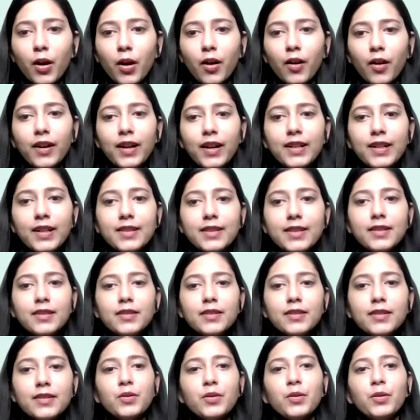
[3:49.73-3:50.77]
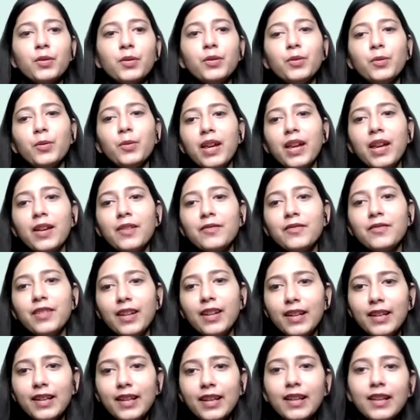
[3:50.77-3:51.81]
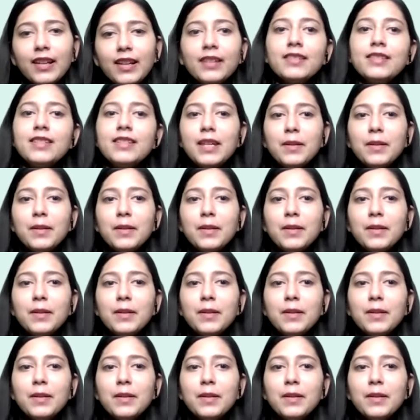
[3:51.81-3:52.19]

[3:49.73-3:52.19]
All right, sir. So you gave really a